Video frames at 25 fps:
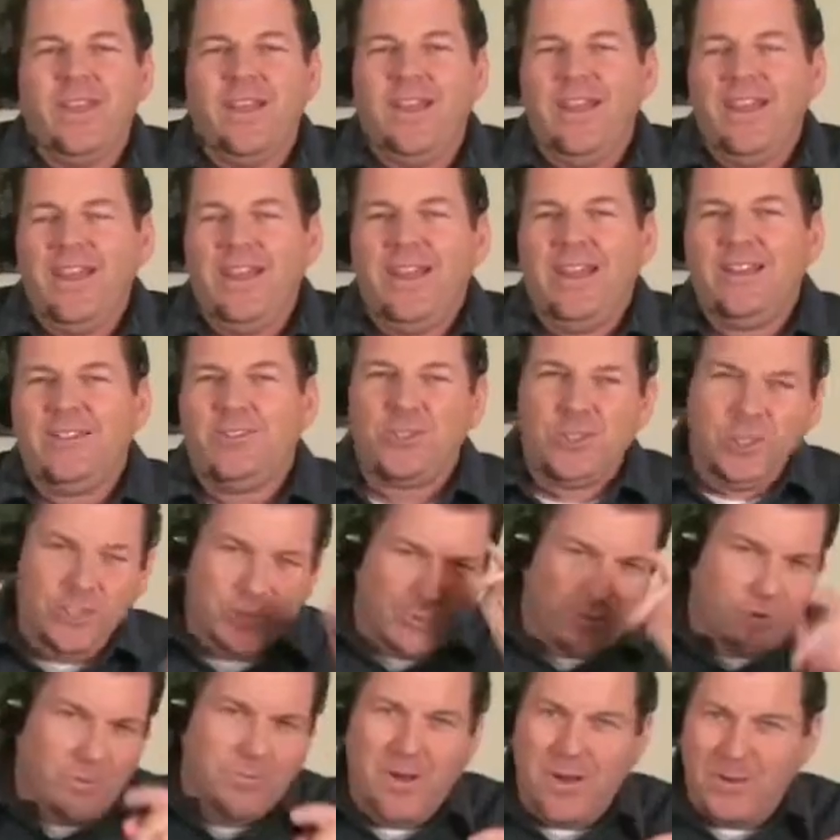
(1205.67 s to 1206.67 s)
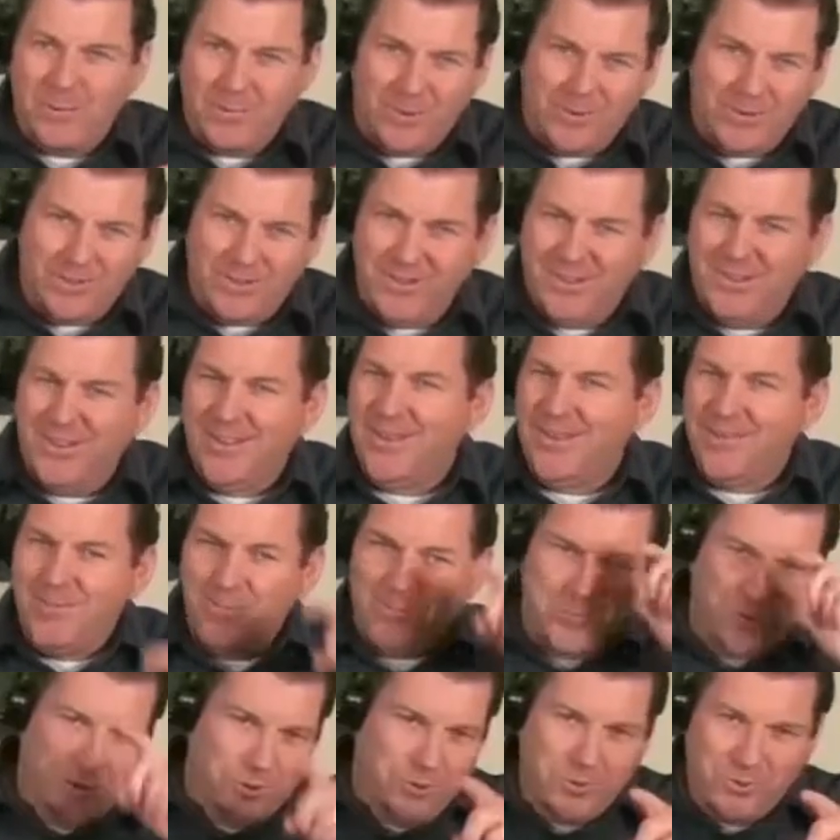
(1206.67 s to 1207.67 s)
And just remember,
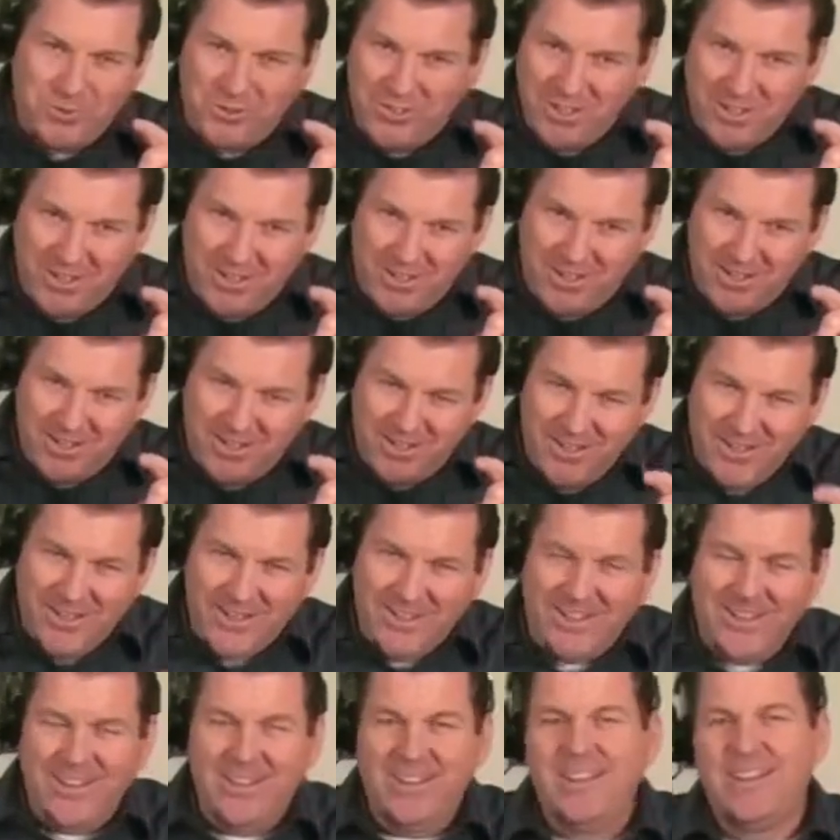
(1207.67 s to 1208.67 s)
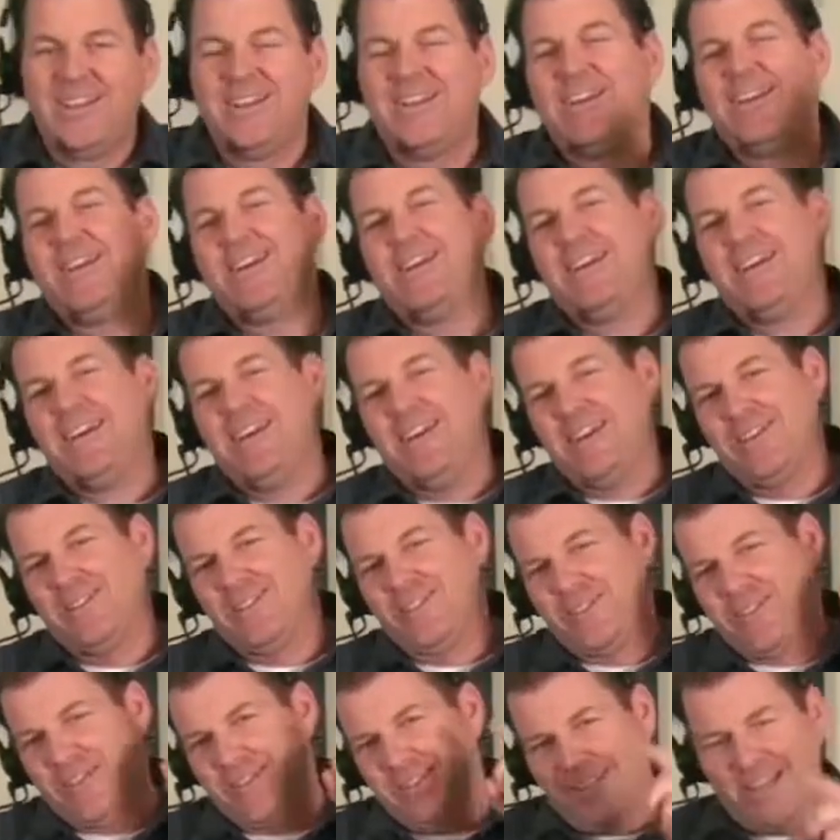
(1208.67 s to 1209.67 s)
music
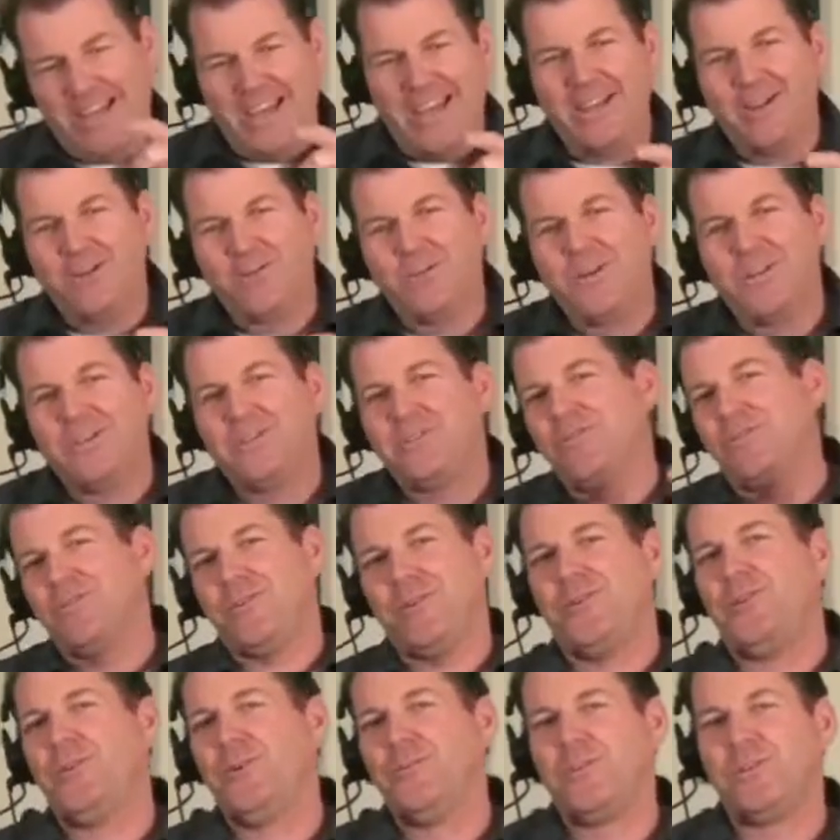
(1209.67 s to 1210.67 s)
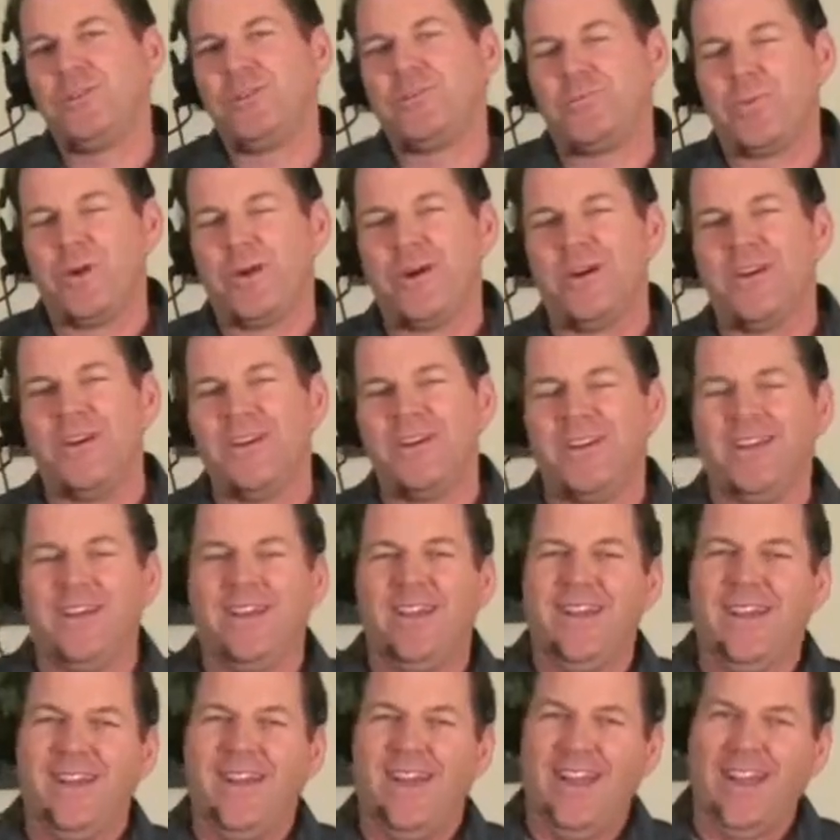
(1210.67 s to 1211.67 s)
is the language of the human spirit,
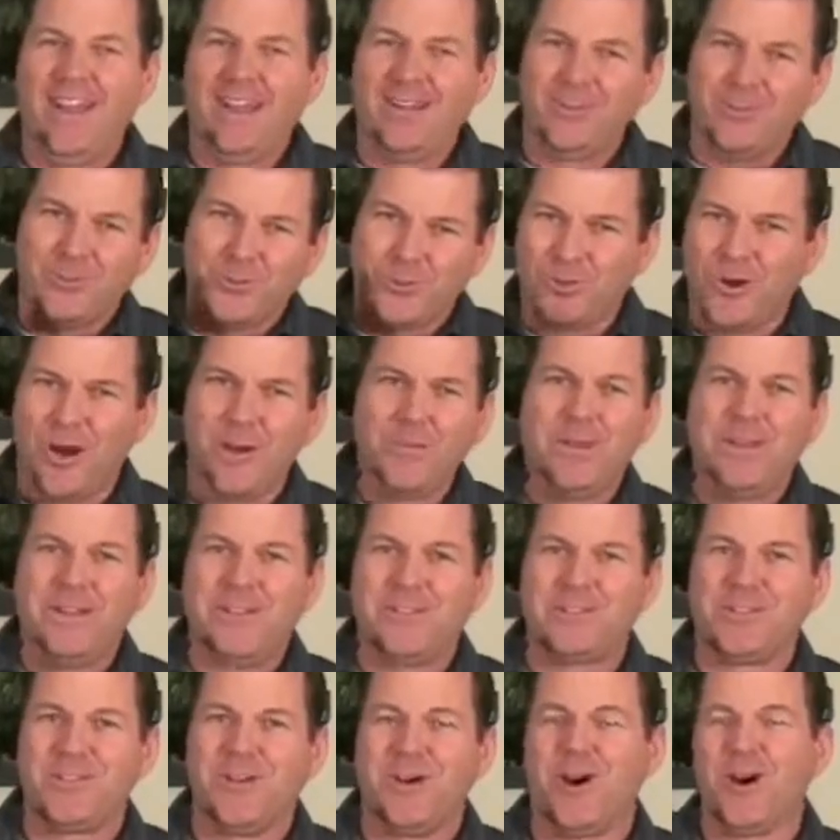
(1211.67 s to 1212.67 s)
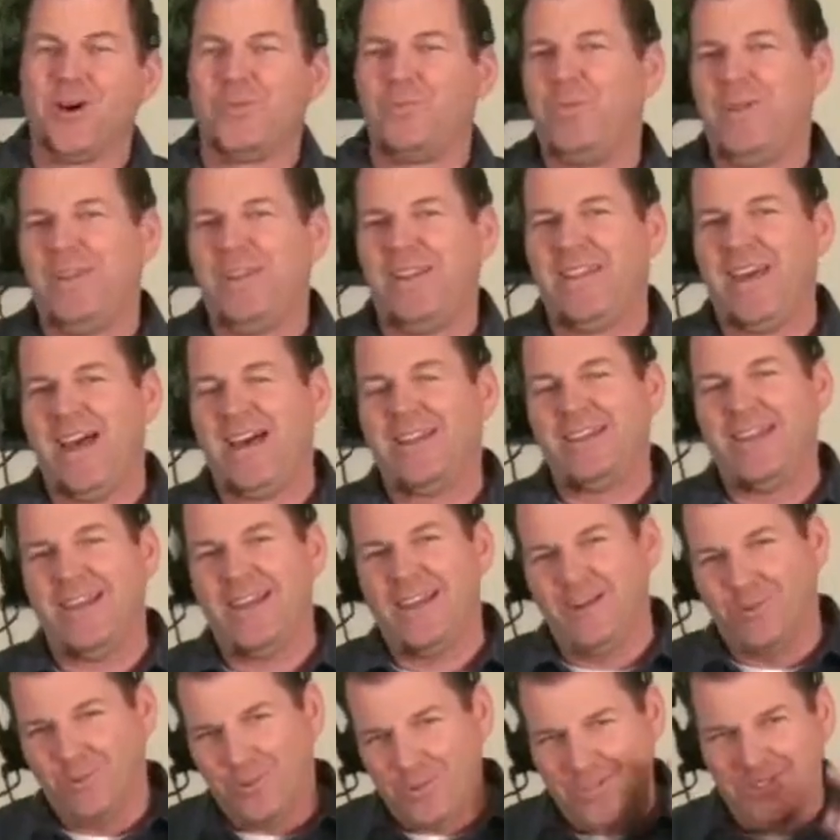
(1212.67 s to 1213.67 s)
and drumming is the heartbeat of that
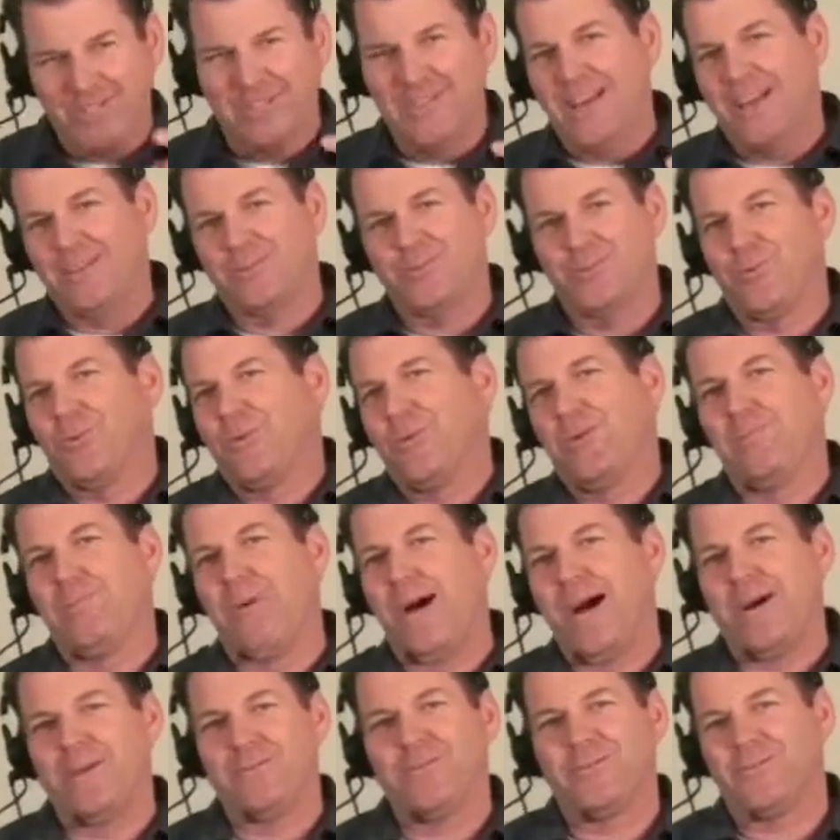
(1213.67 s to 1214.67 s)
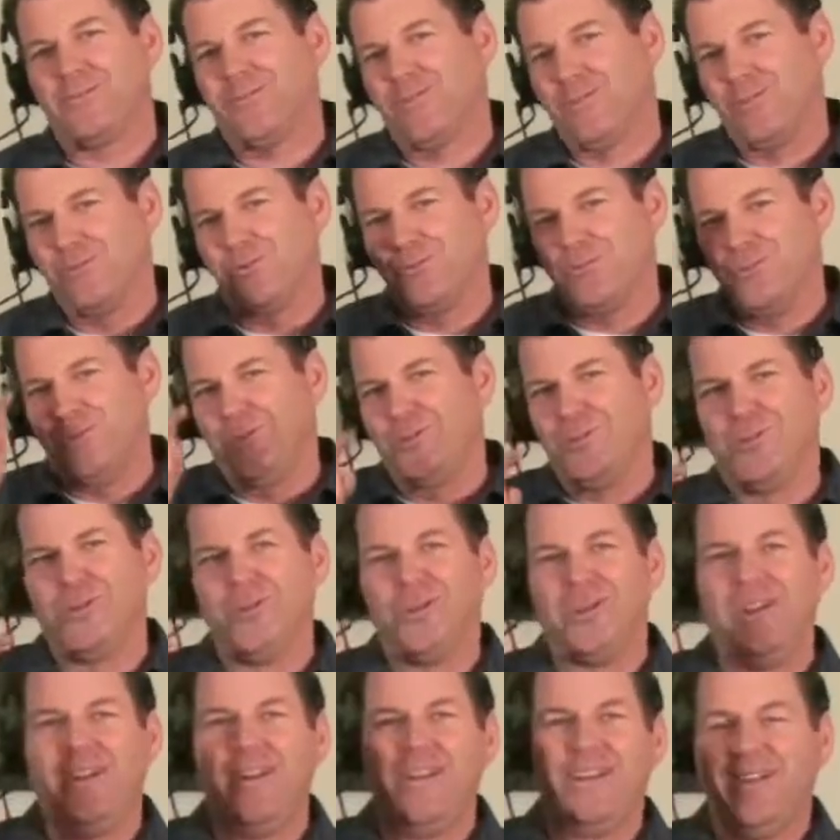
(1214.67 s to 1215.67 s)
language, and that's what we're about. So
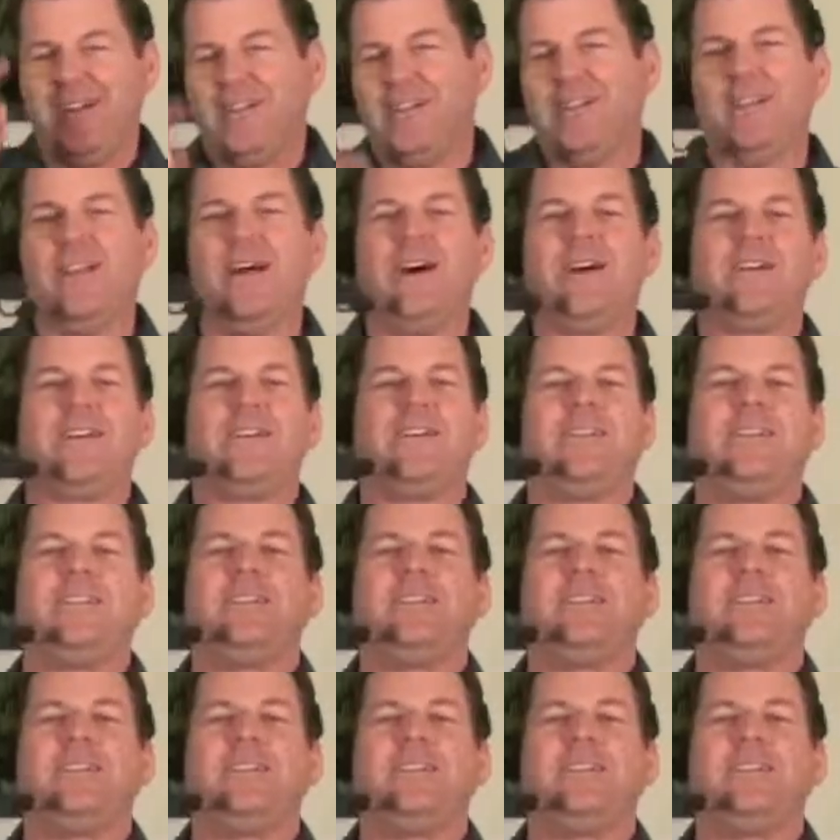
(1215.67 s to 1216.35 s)
good luck.